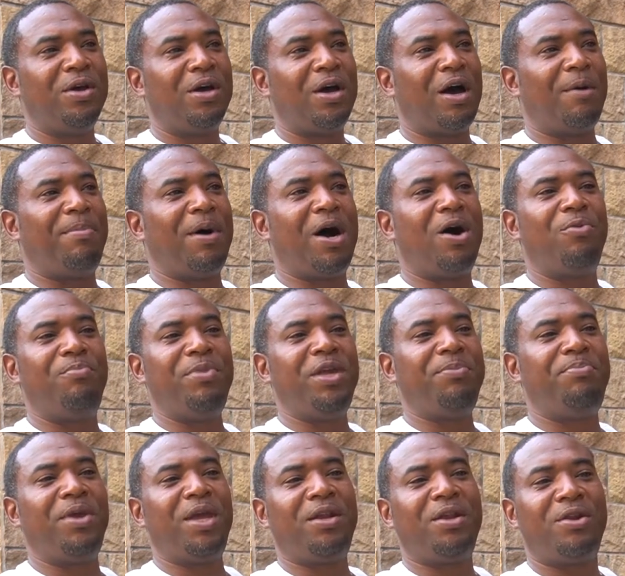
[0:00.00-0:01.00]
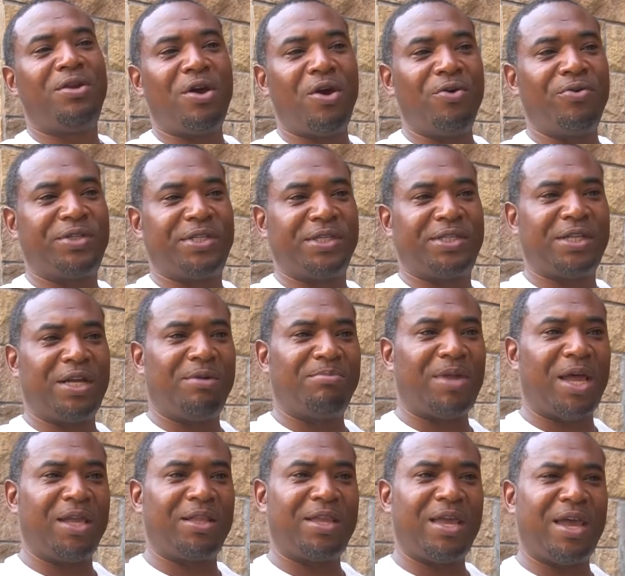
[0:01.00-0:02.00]
about me being a nurse or something
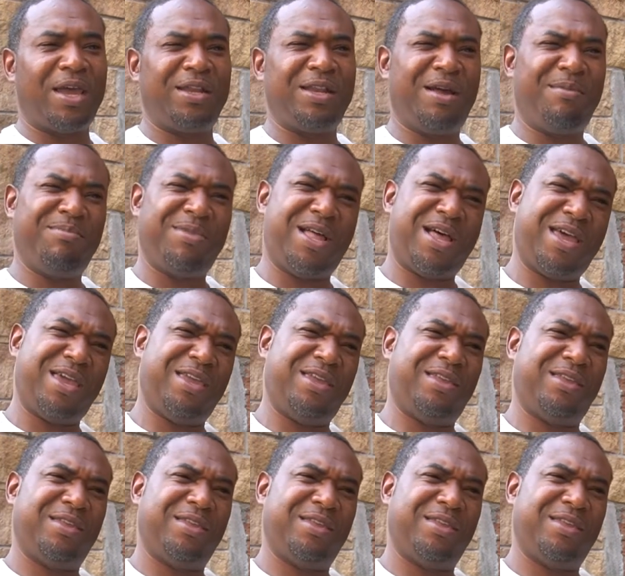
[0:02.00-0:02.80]
like that. And I'm like,